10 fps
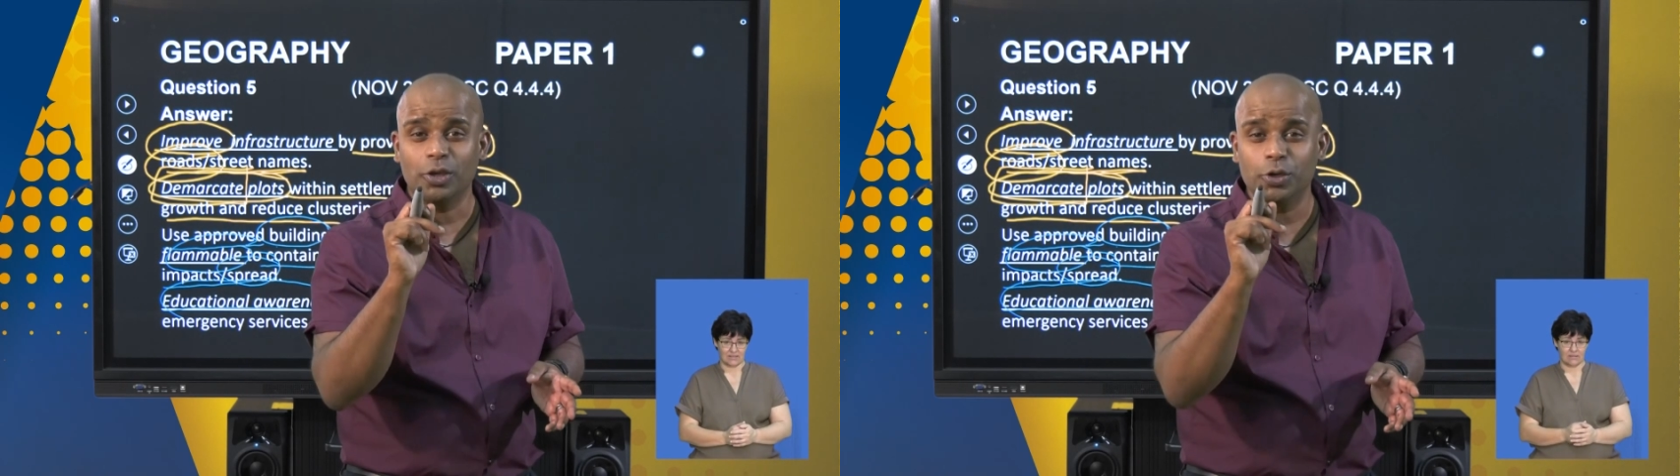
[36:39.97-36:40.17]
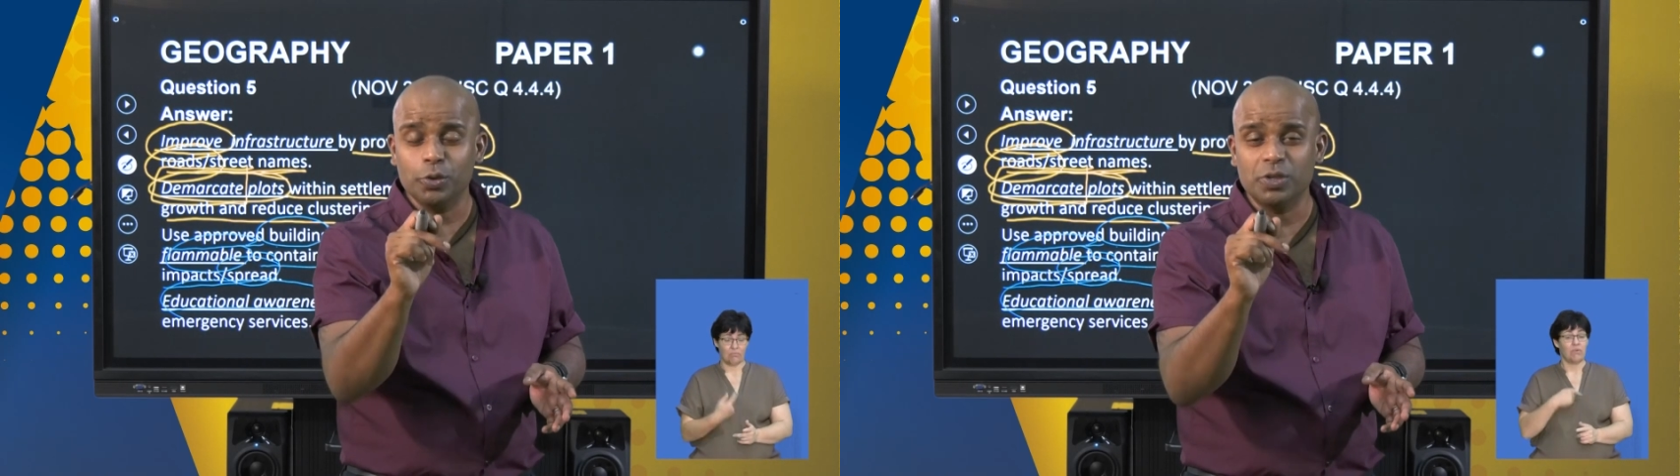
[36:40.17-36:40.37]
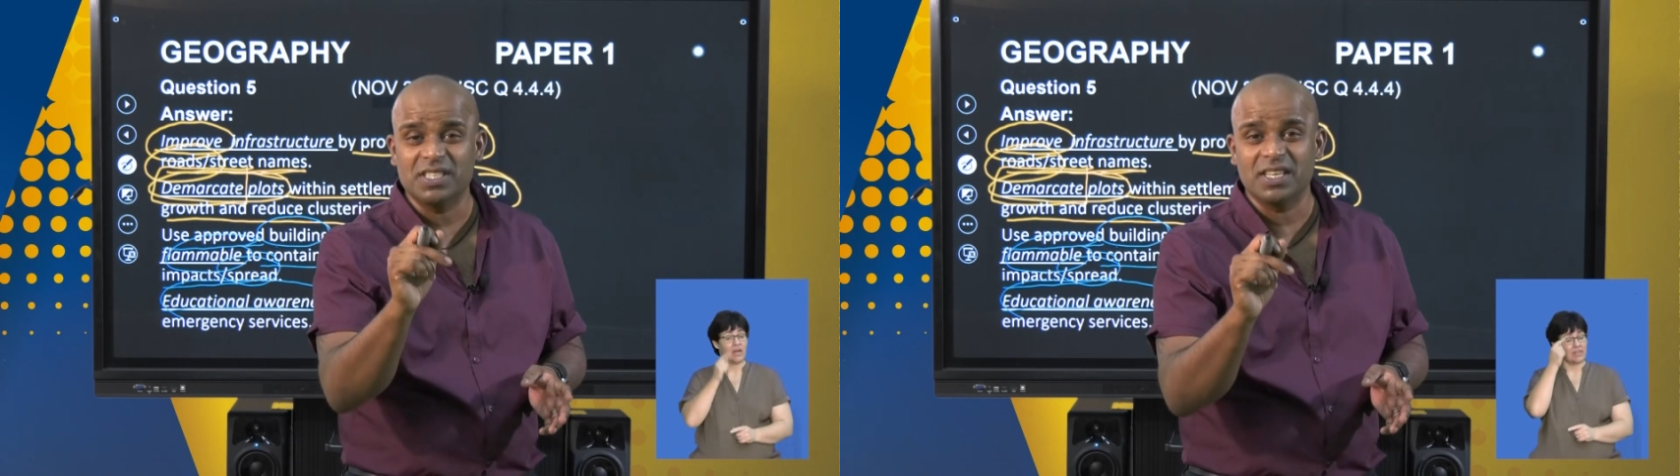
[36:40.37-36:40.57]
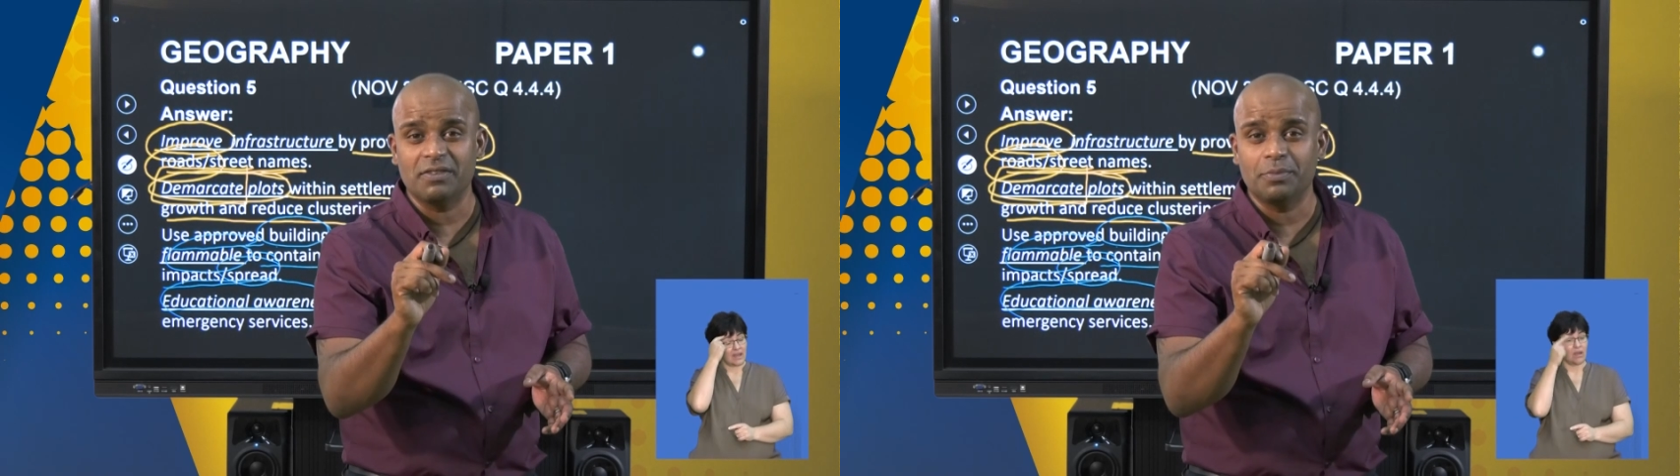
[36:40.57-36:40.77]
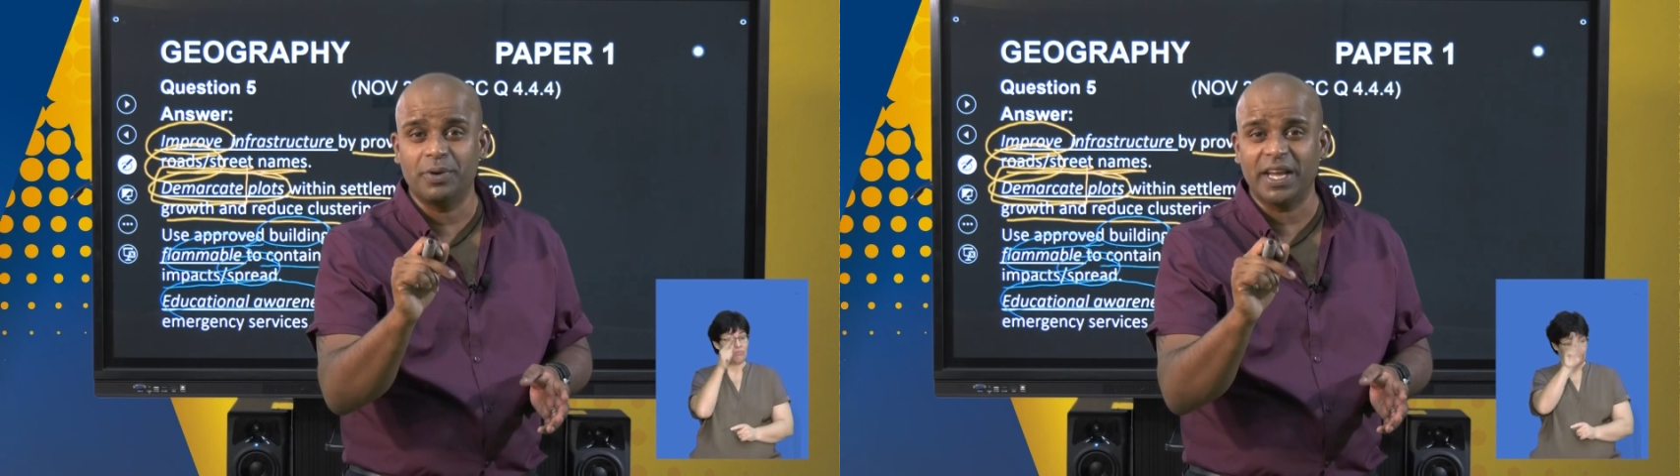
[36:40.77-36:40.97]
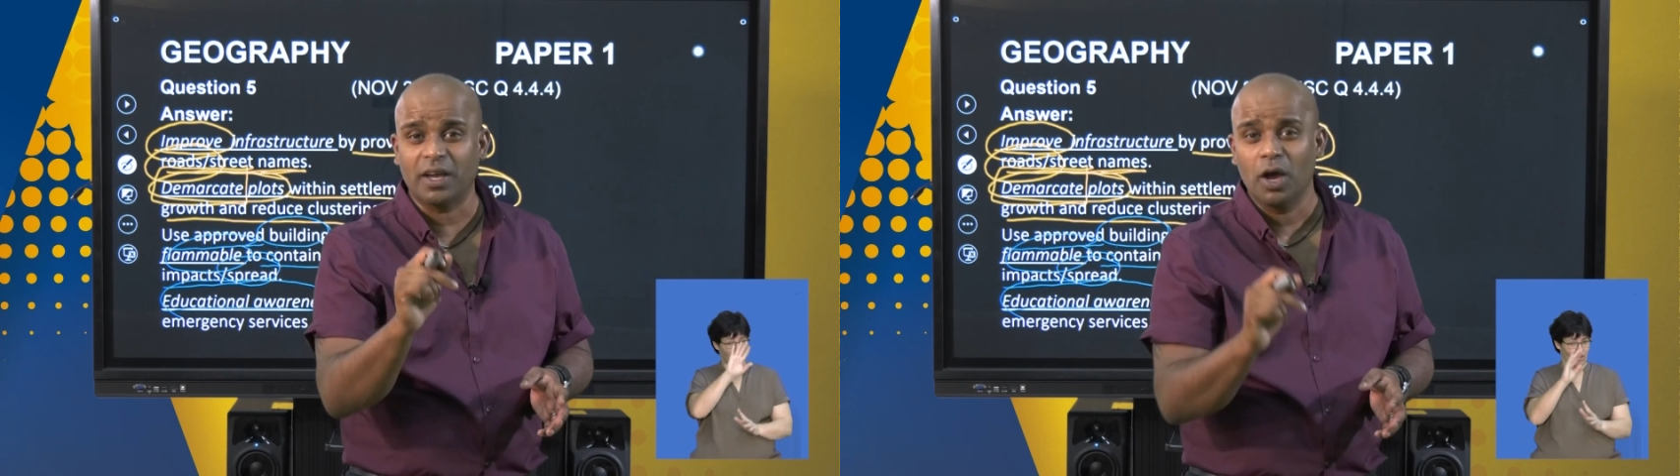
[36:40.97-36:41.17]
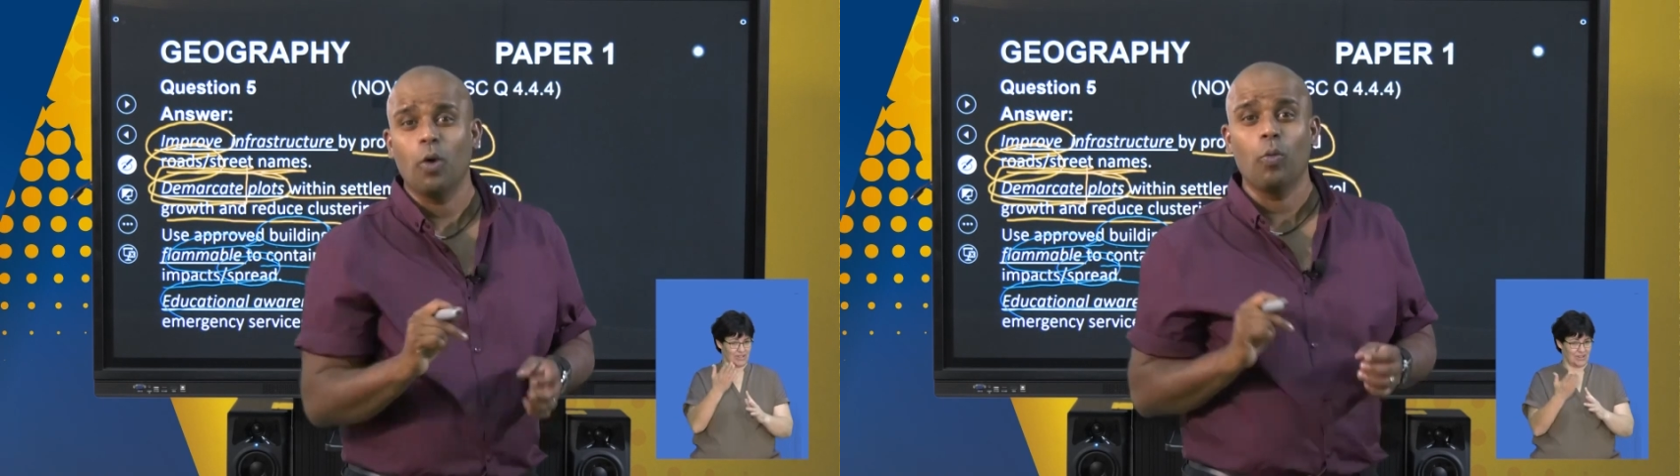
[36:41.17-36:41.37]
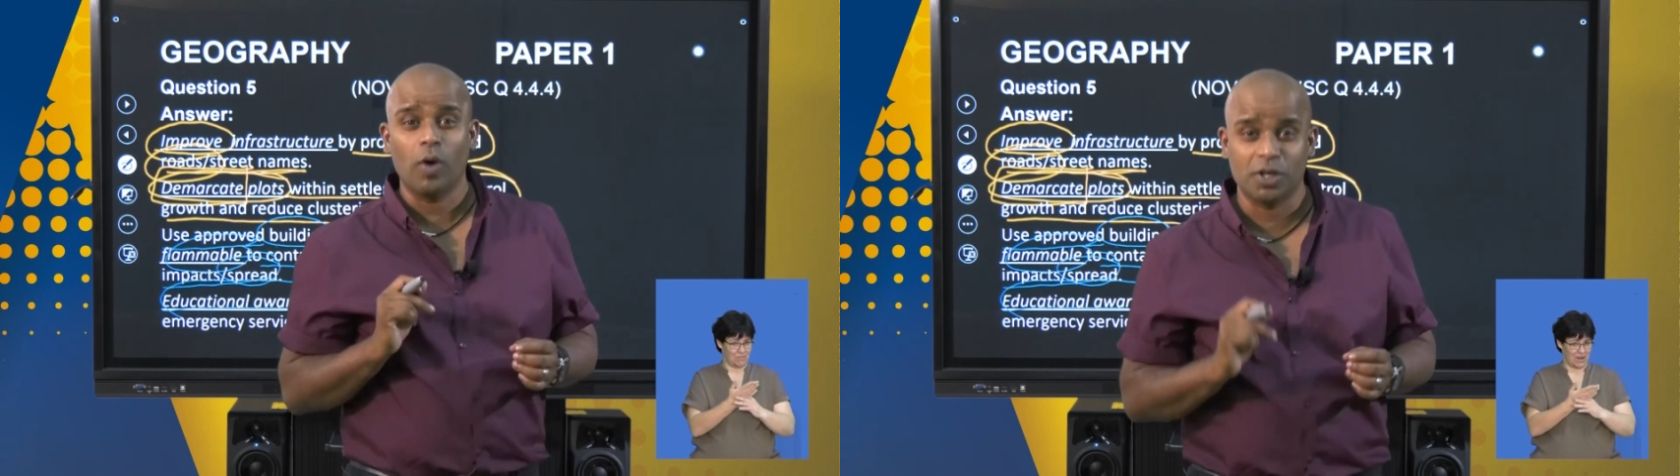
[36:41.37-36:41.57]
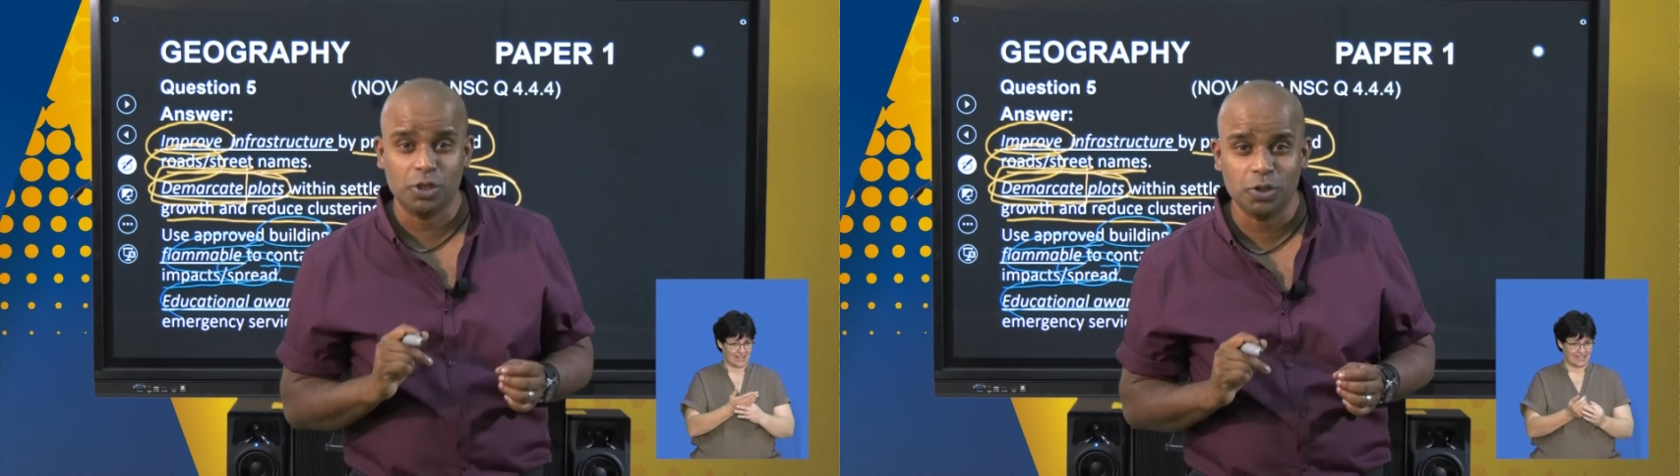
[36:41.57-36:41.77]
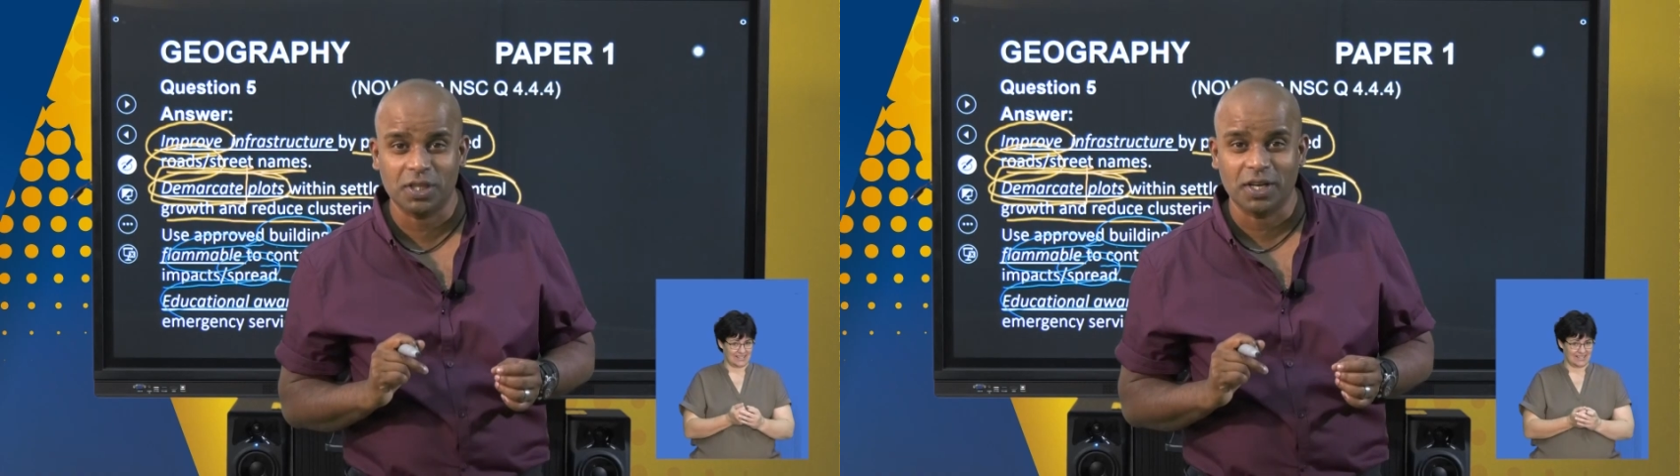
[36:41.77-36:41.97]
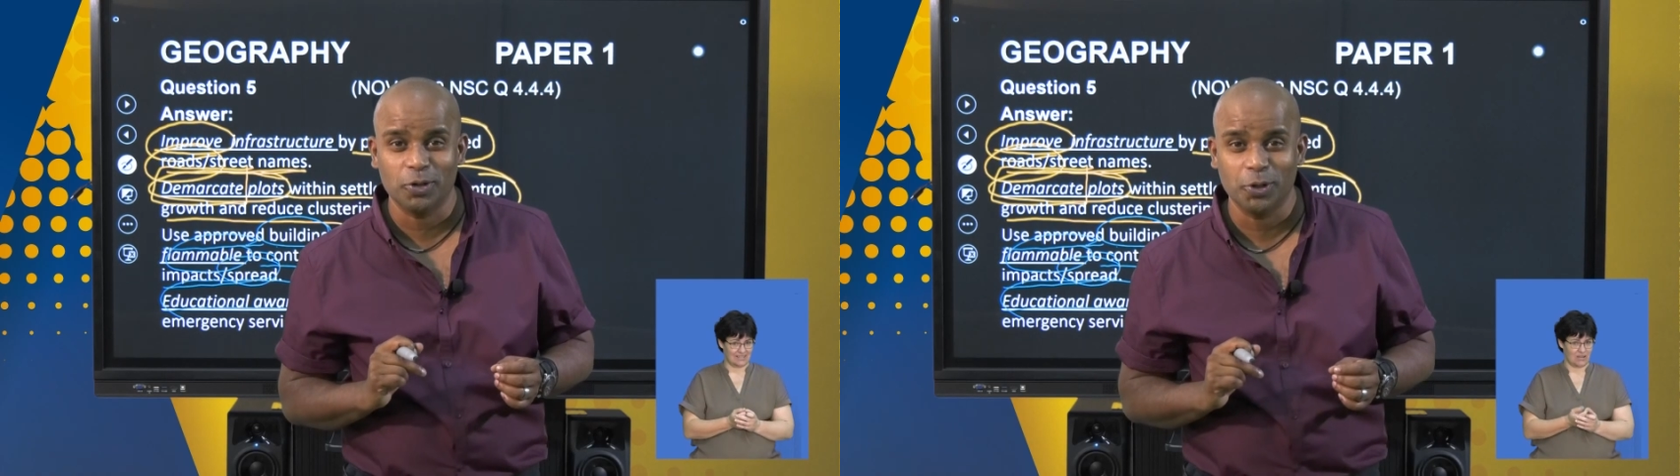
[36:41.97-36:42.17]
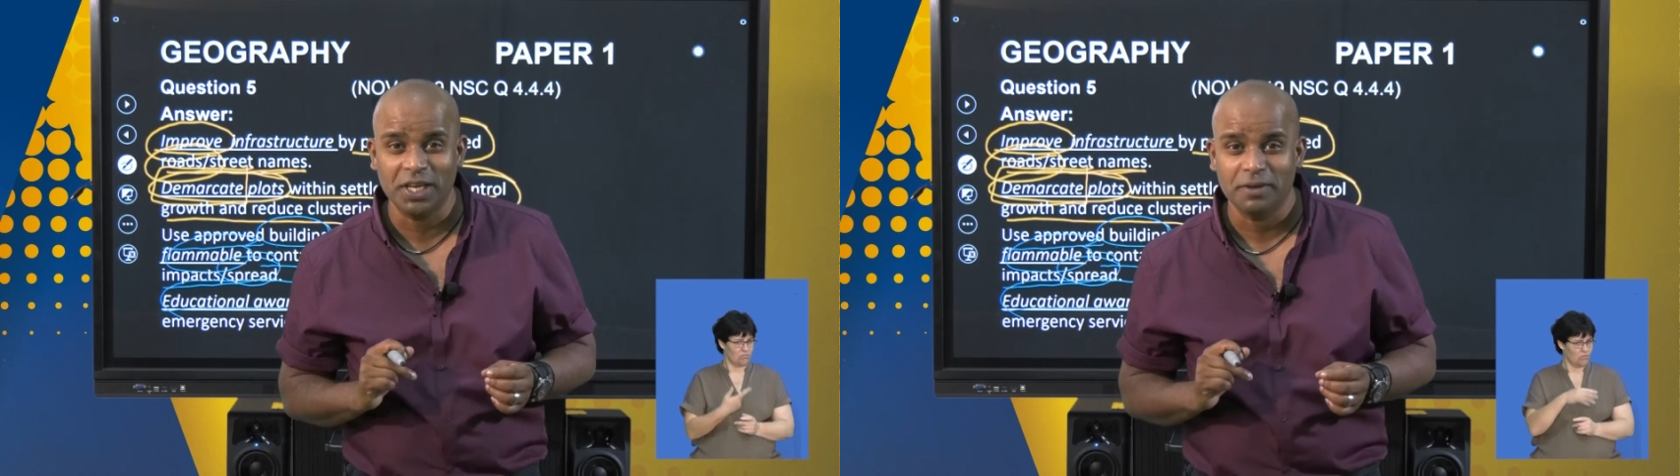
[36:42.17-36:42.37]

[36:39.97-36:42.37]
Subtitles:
you deserve a break. What do you think, Looney?